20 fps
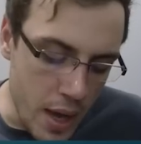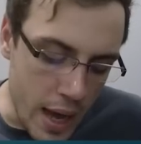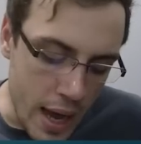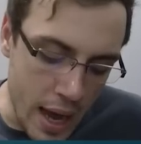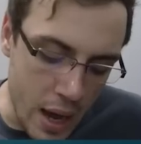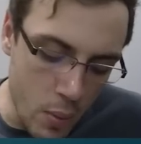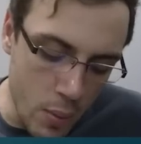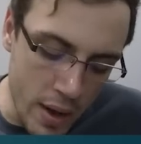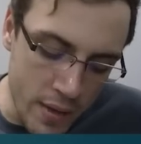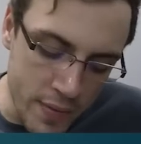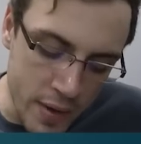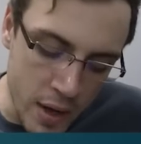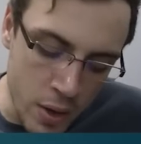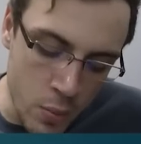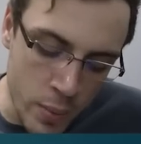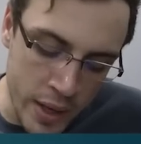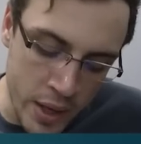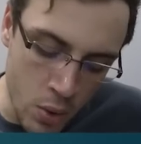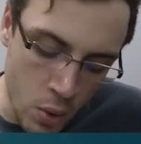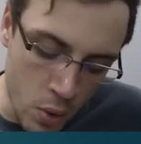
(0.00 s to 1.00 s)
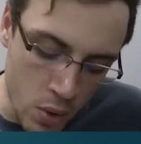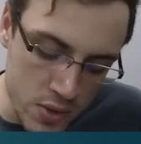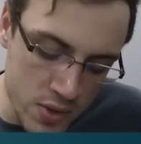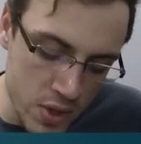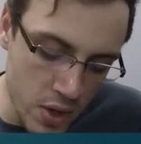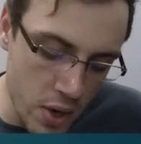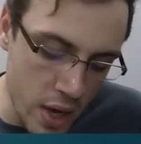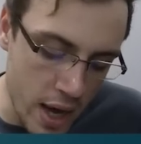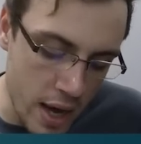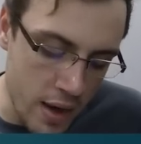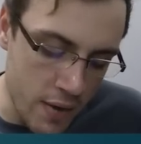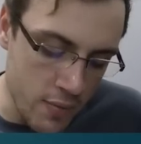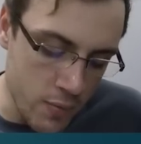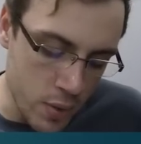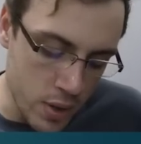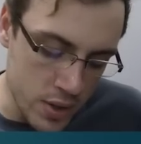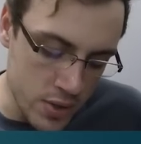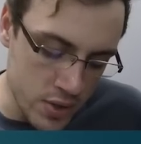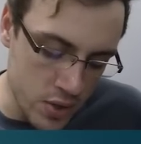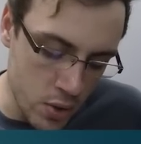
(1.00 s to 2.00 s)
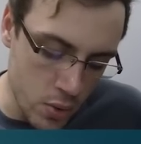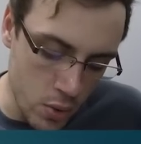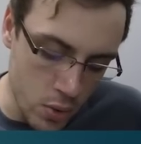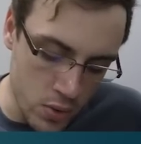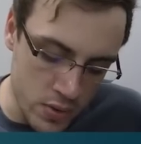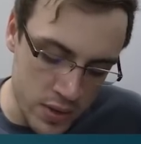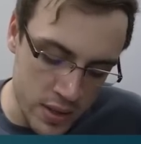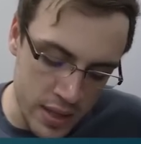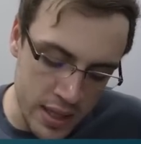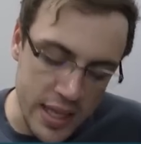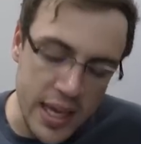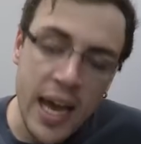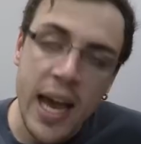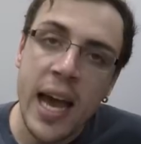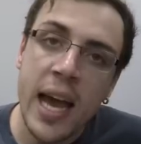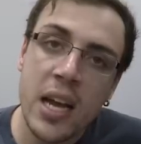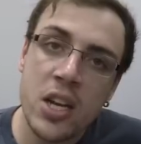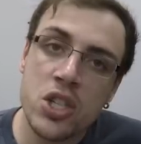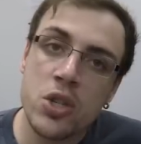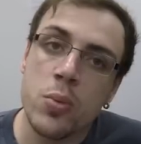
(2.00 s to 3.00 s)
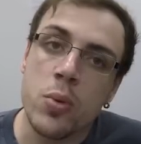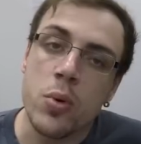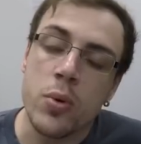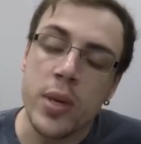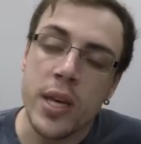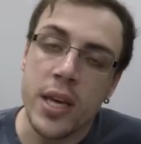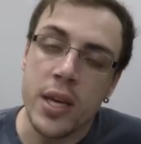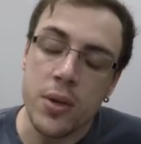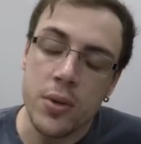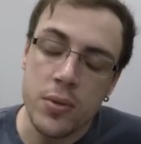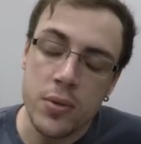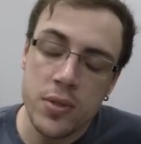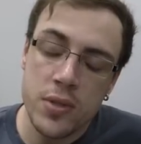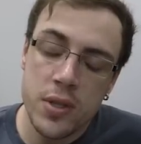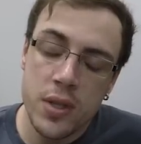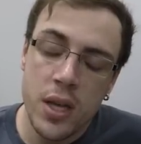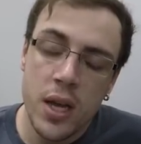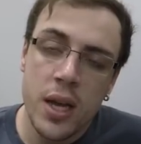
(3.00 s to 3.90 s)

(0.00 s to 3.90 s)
However, we also have what is called the actual yield.